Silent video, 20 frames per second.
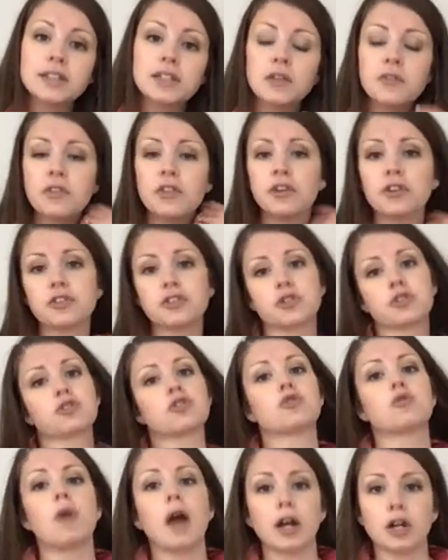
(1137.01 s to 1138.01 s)
of the
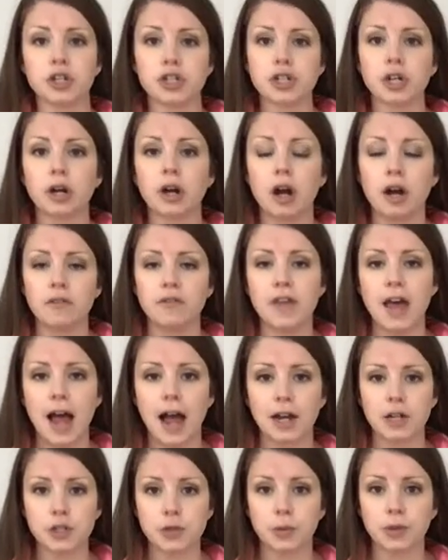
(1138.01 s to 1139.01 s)
structure of the
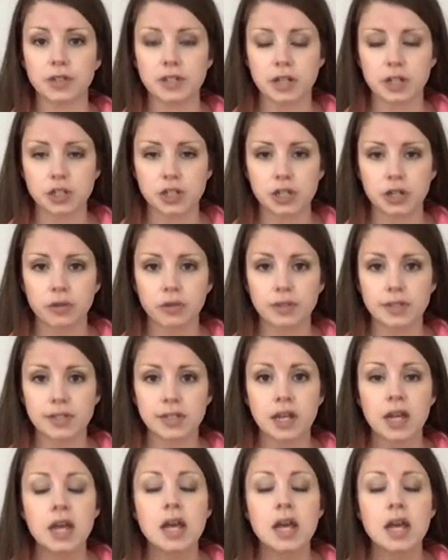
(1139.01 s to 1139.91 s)
actual tissues.